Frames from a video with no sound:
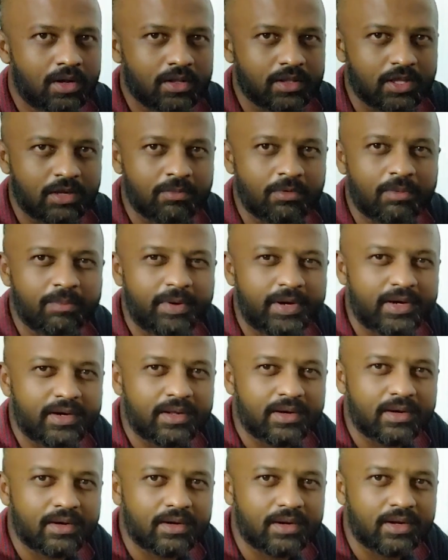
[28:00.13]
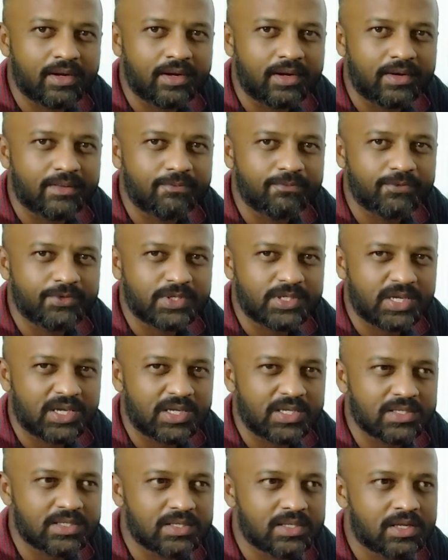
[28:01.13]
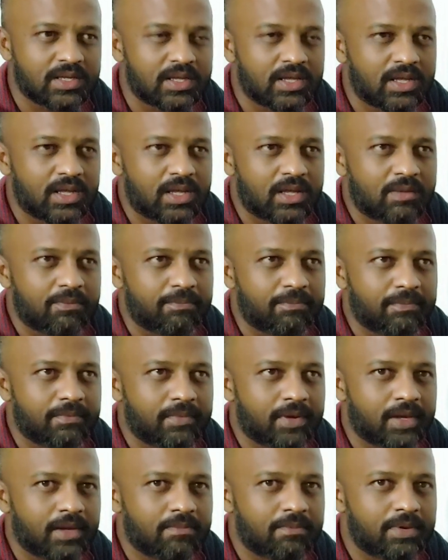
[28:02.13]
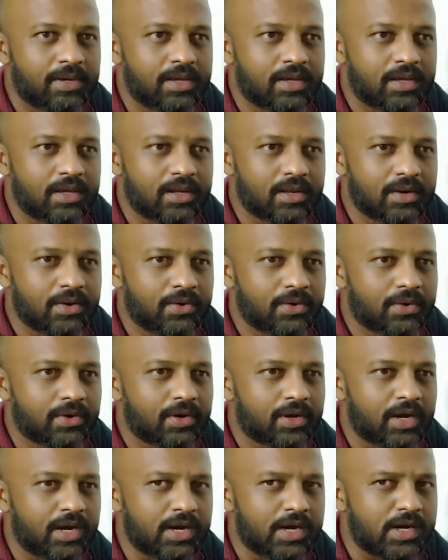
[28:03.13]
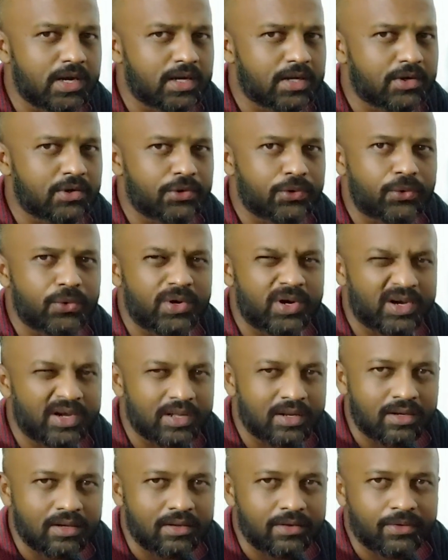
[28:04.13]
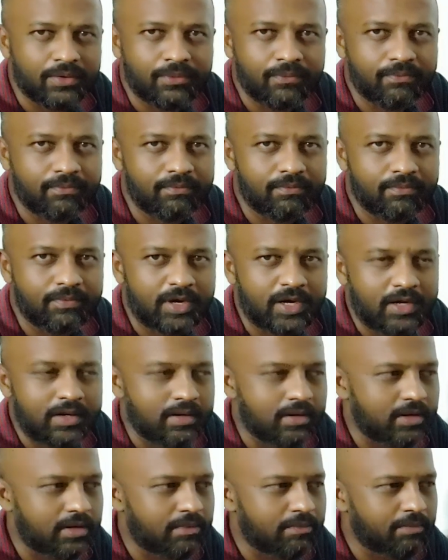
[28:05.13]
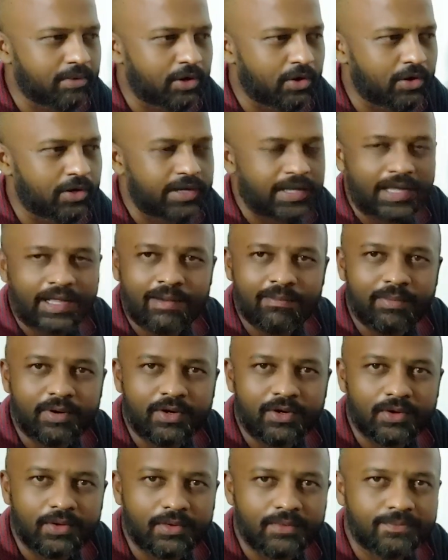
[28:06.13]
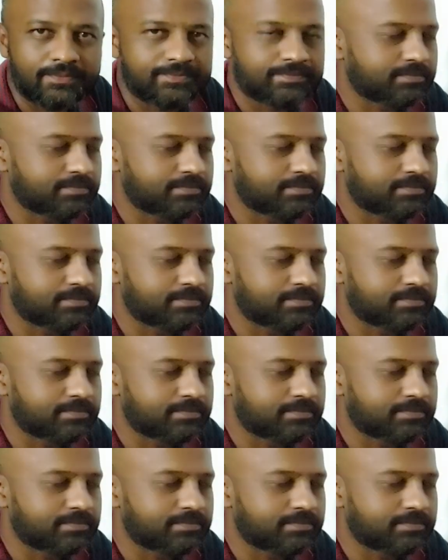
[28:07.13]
thermometer checks may be little too little, it may not help at all.